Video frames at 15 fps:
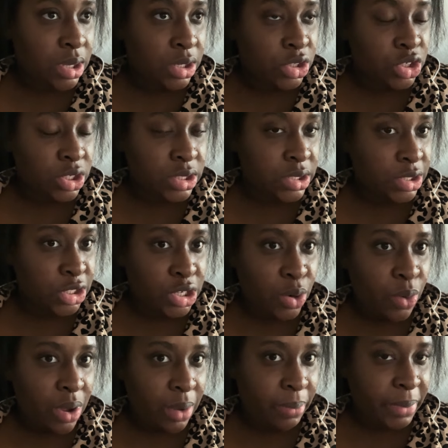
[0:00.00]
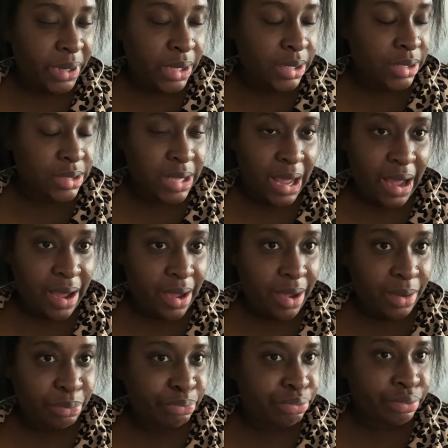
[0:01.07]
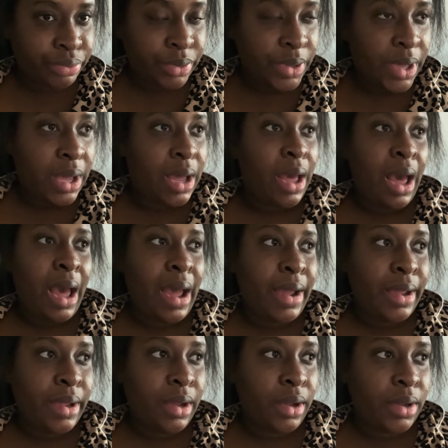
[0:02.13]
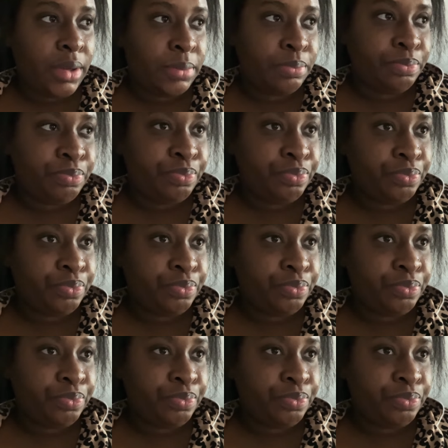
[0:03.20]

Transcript: just to show up because I, I um,